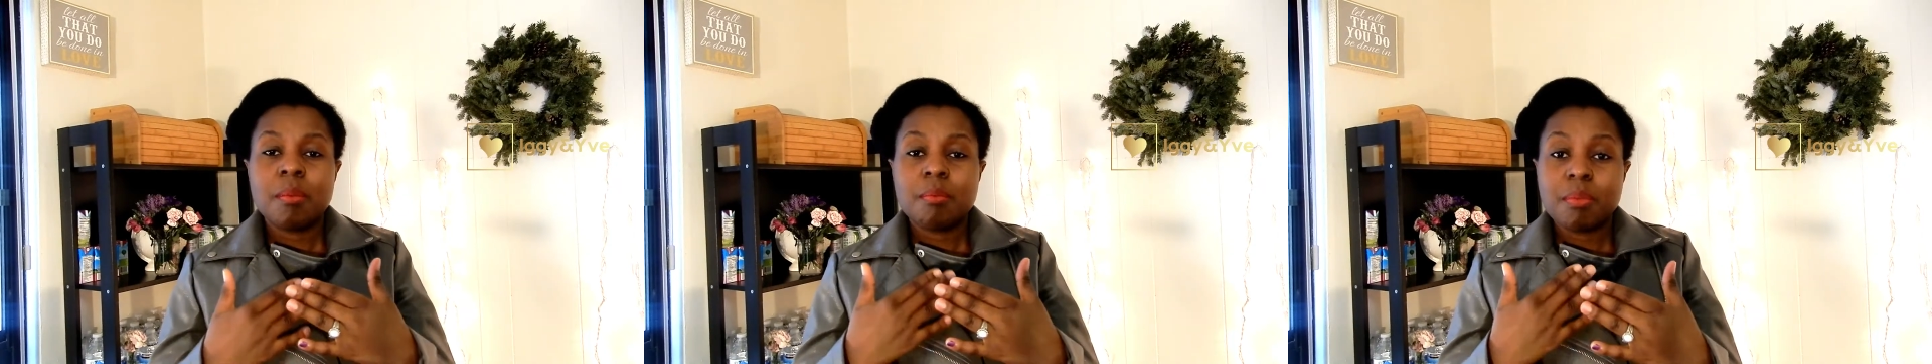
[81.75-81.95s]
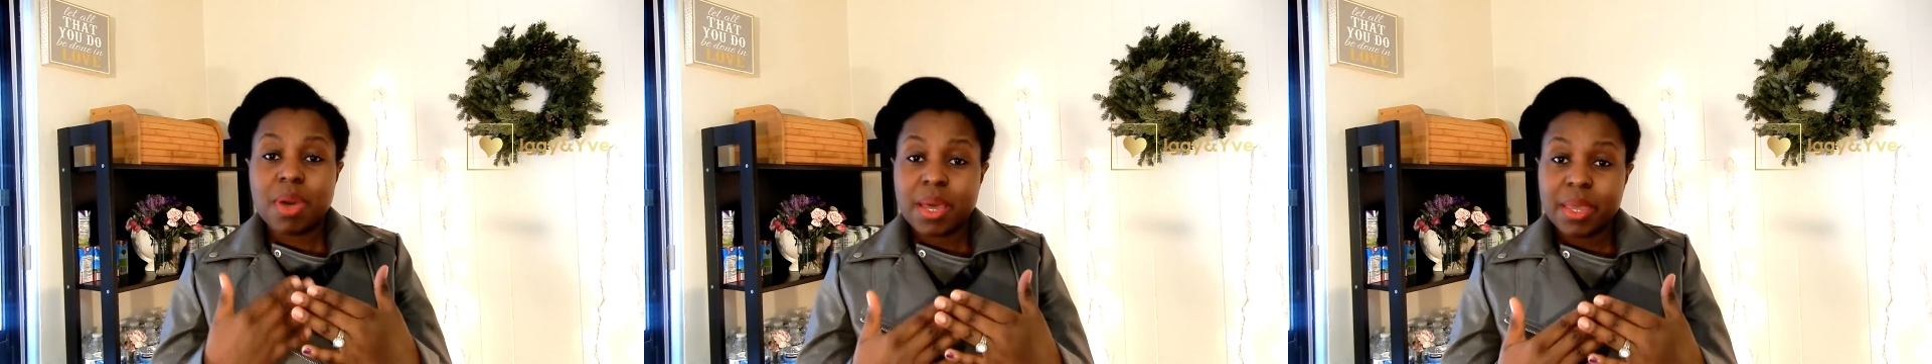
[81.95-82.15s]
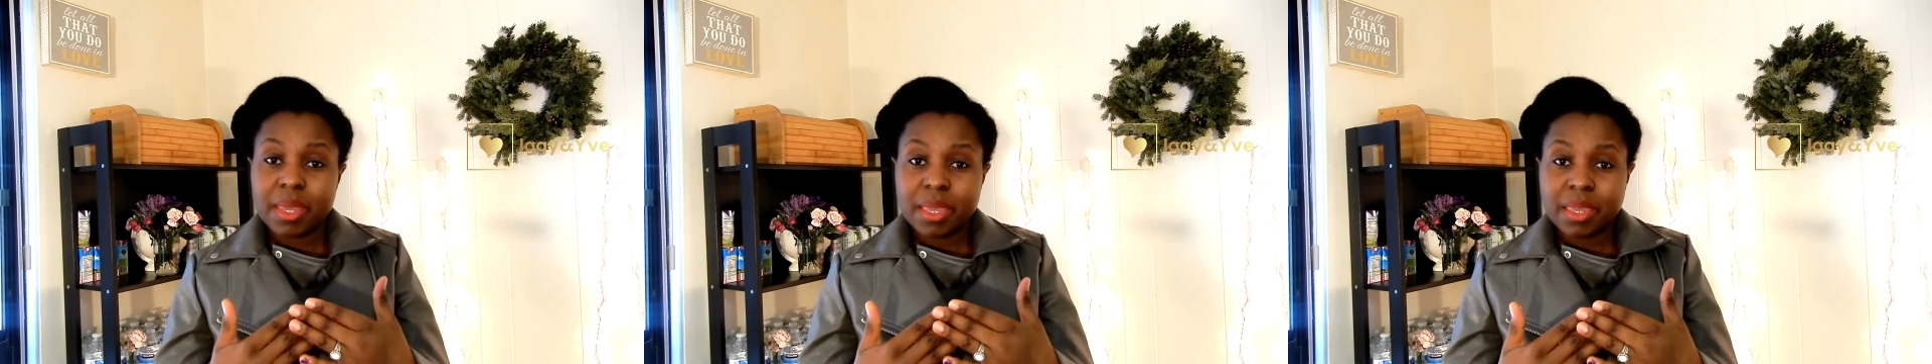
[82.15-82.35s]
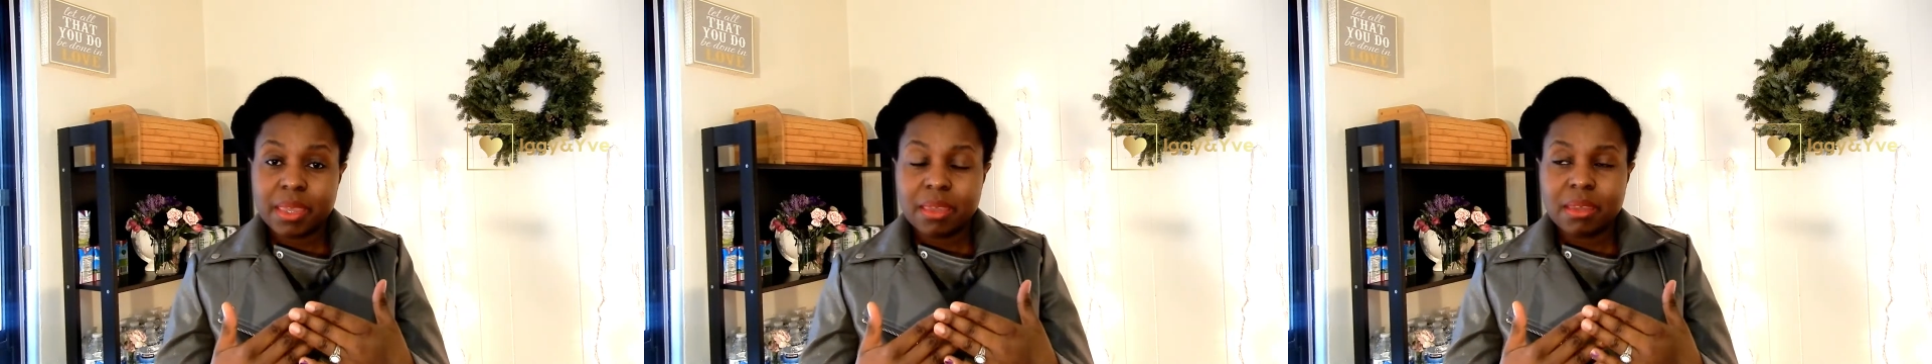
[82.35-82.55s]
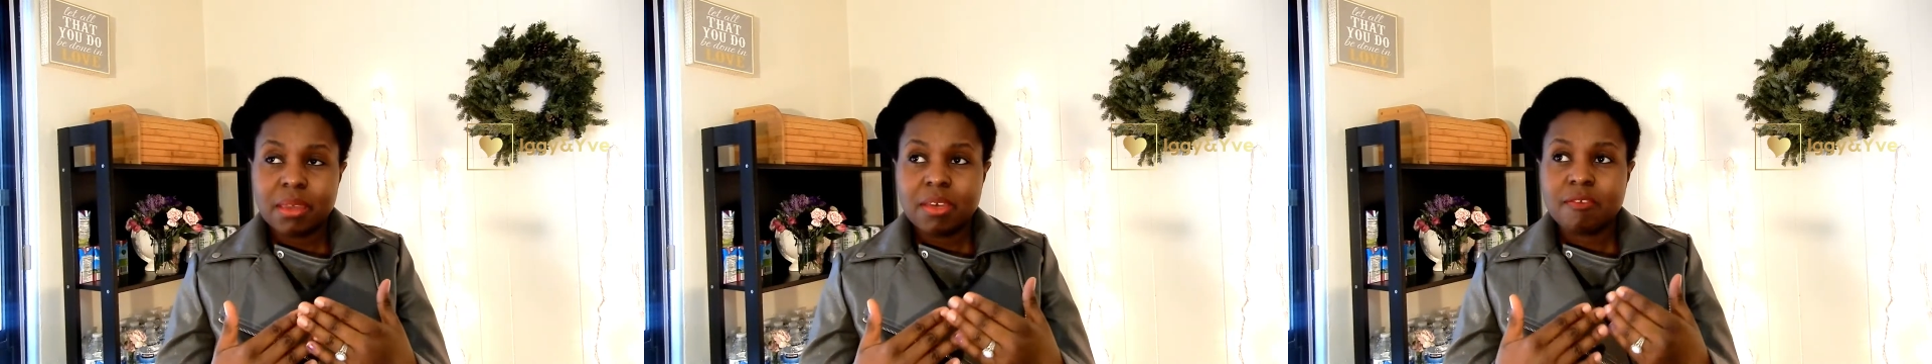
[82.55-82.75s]

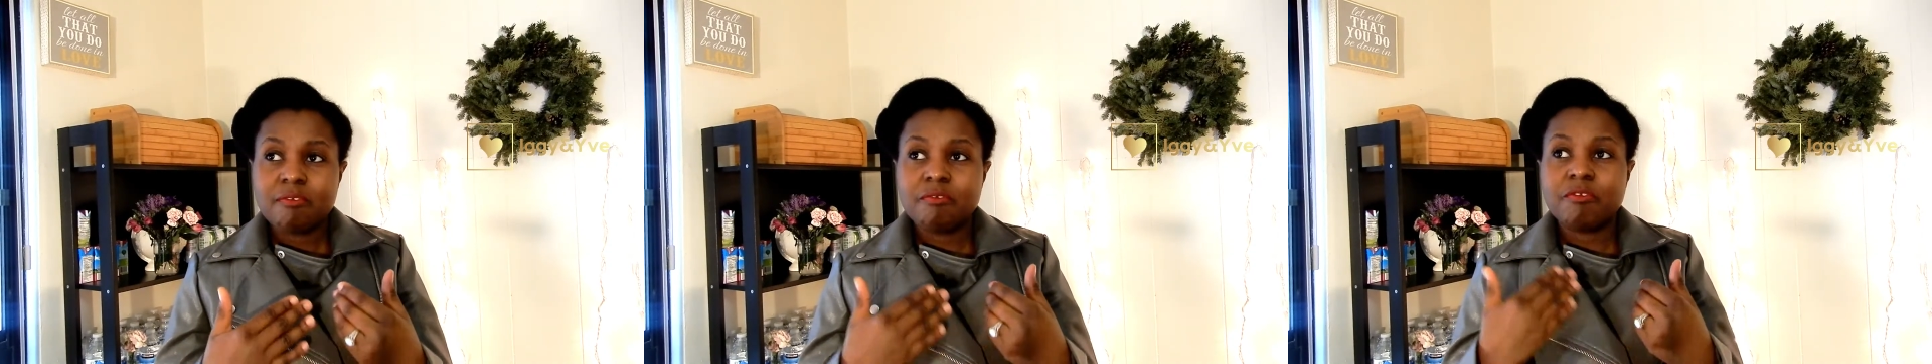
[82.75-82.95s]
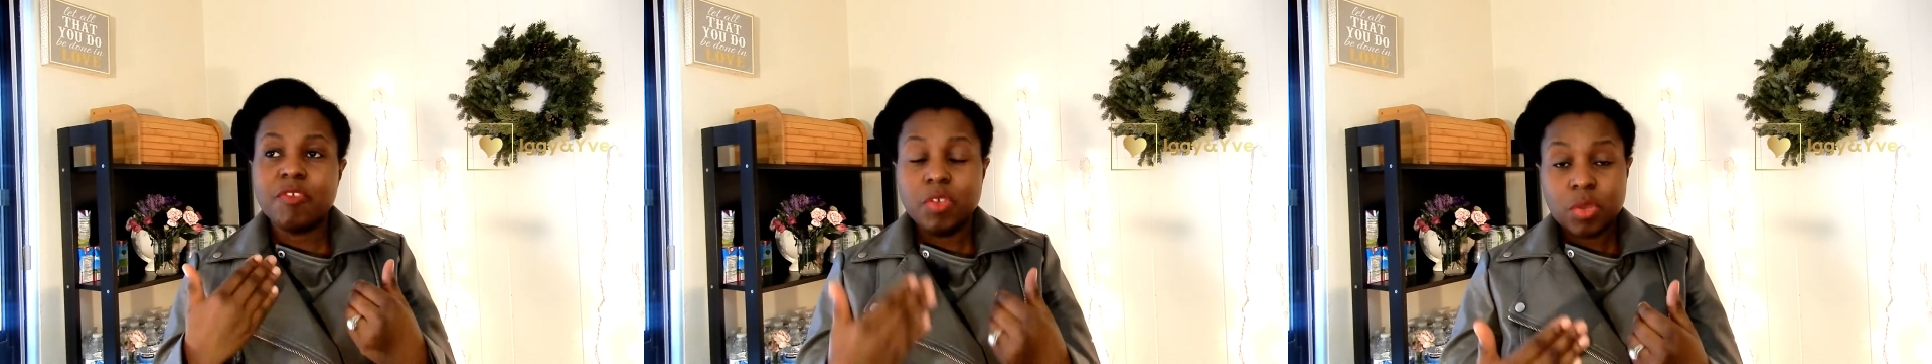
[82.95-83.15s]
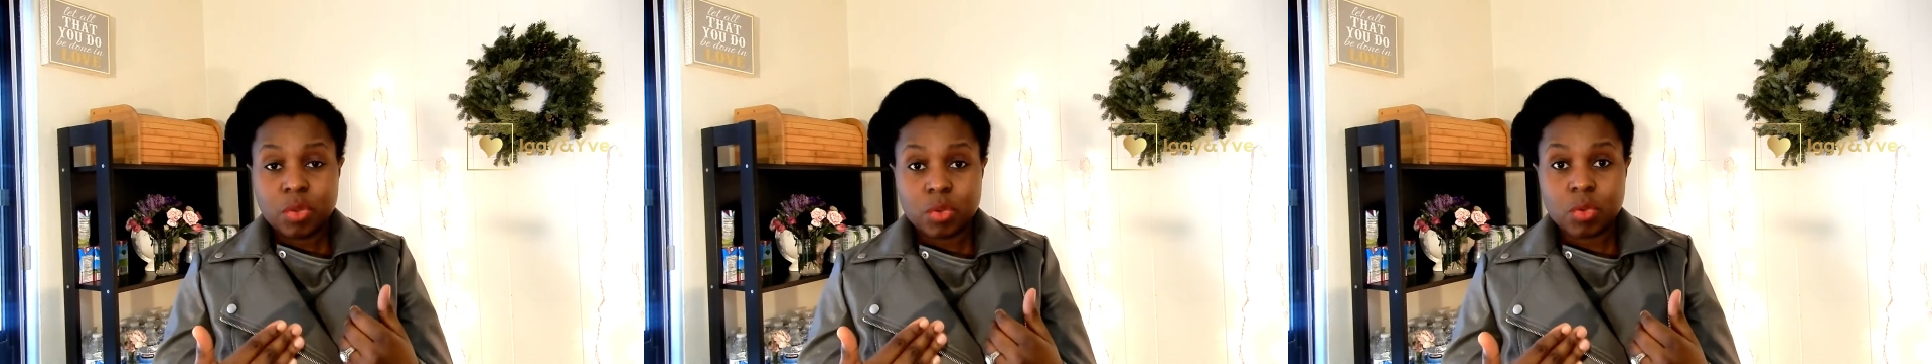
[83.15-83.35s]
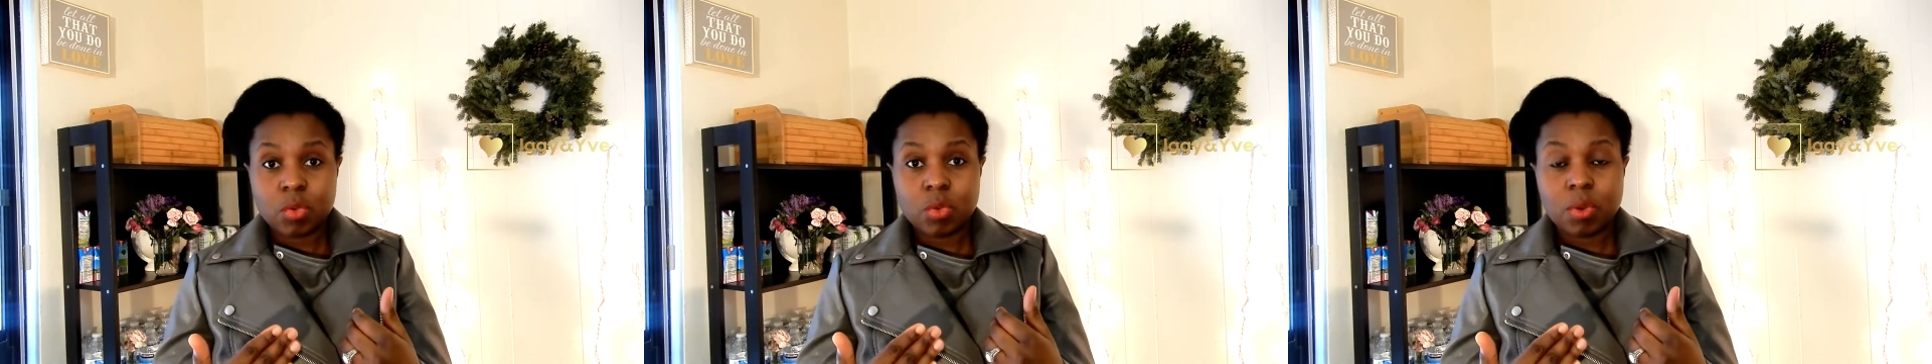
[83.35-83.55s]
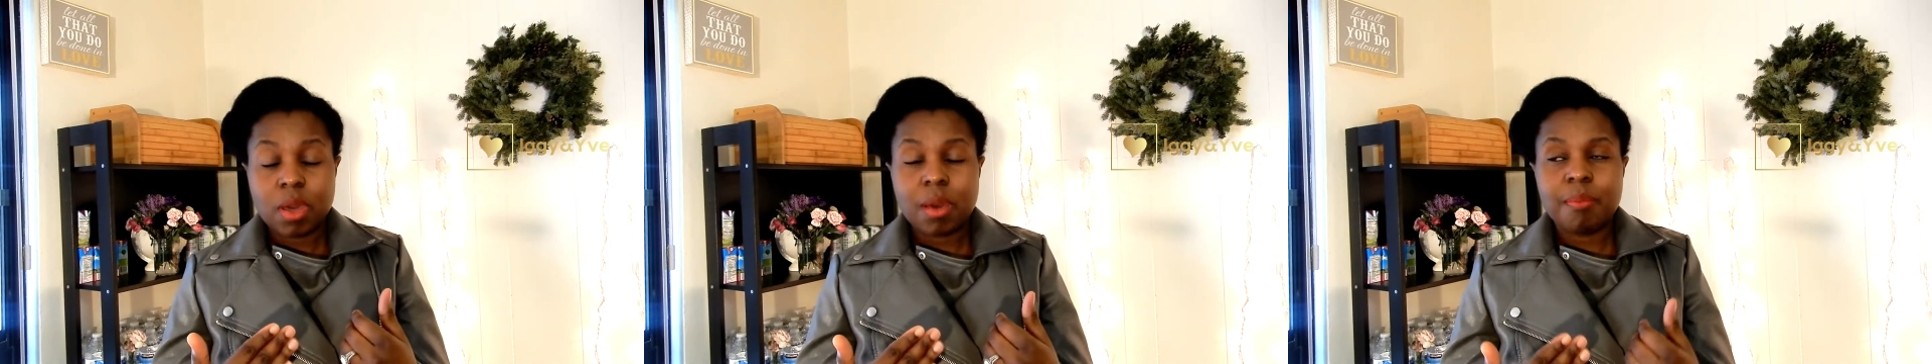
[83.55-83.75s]
my
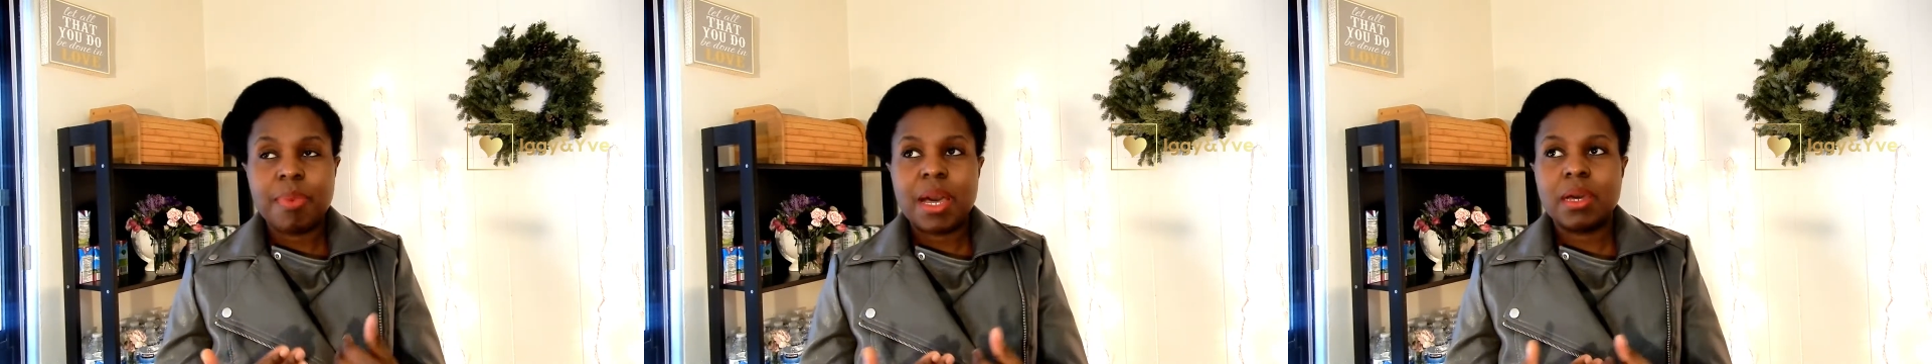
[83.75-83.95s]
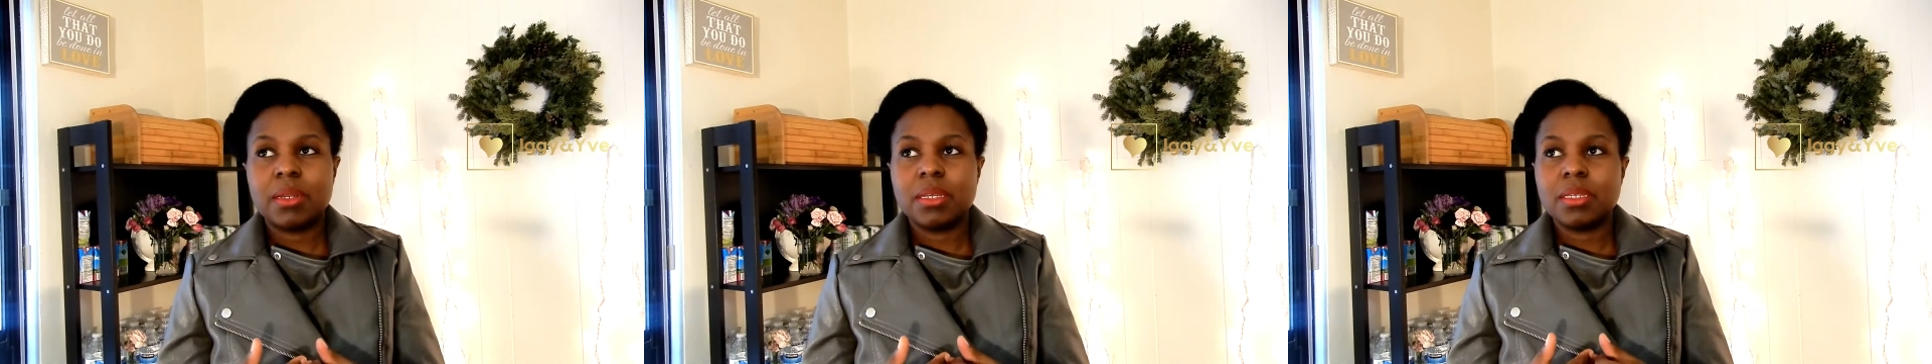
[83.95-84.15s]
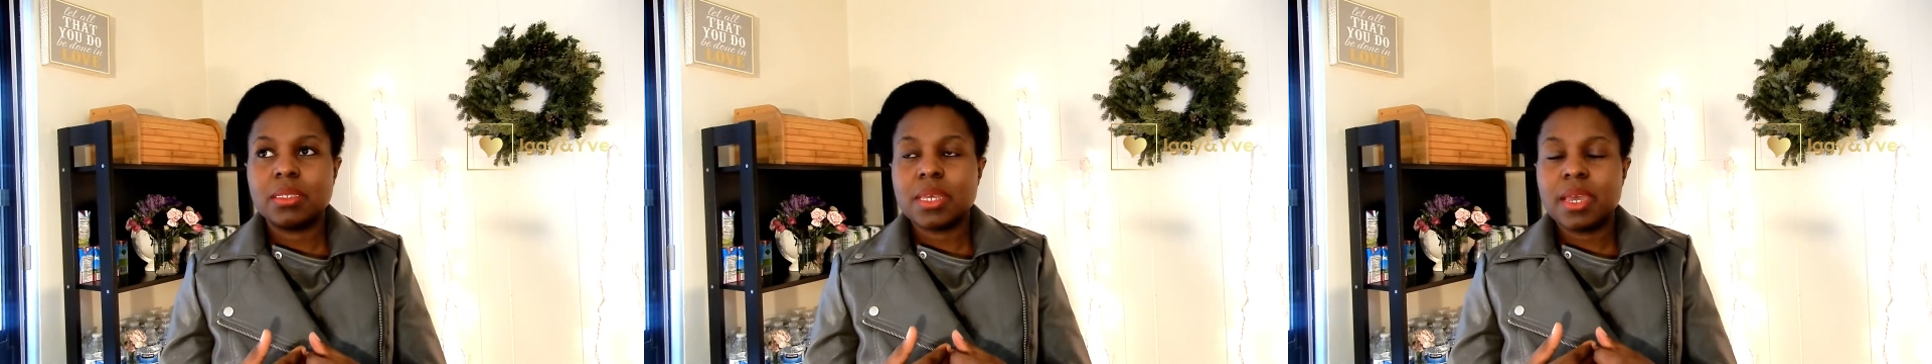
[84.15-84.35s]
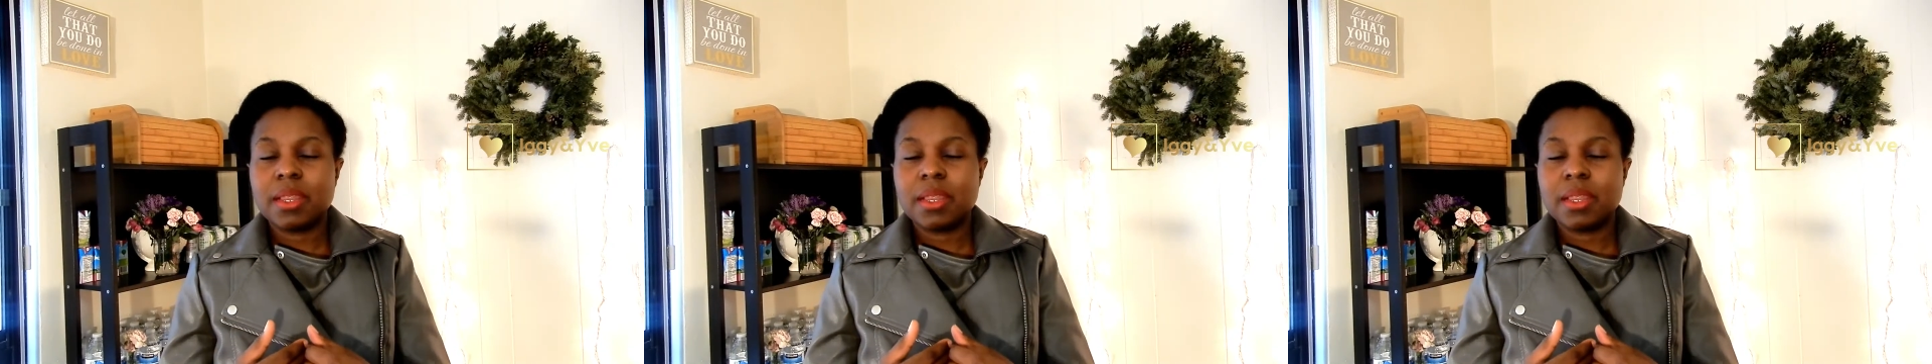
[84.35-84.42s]
view about it.